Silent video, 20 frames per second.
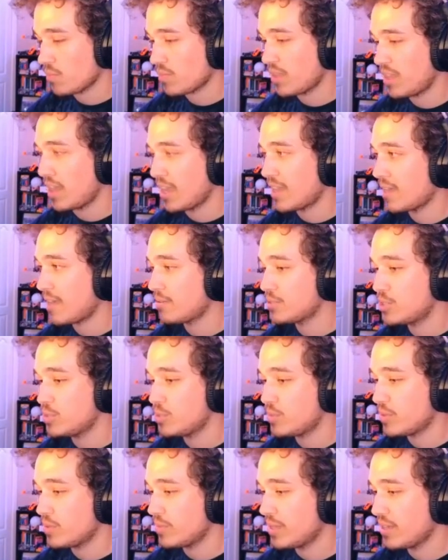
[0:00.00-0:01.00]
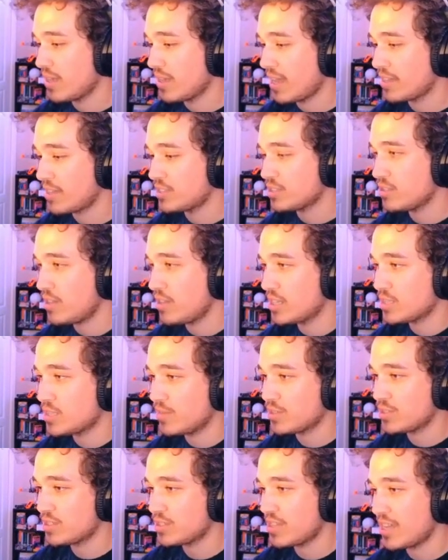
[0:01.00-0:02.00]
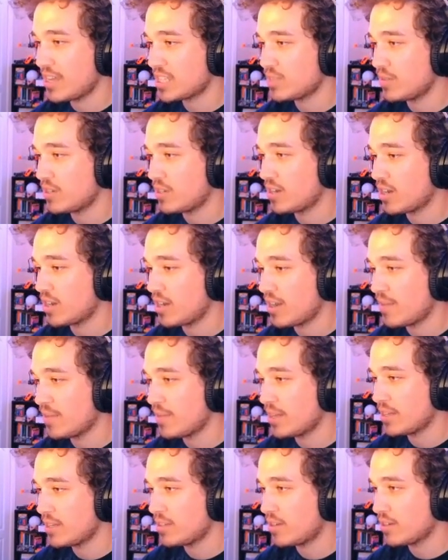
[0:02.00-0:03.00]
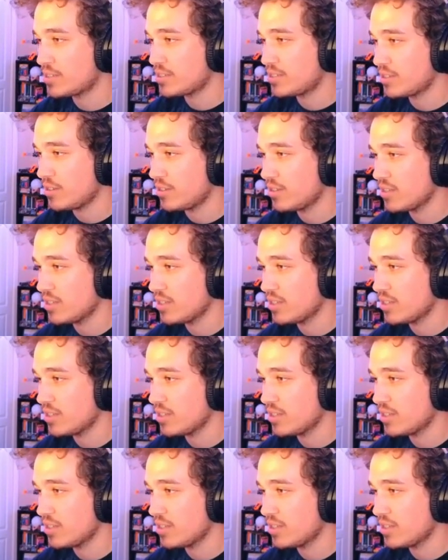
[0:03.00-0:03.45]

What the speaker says: Yeah, that was stupid of me. I just lost a bunch of stacks on my dark seal.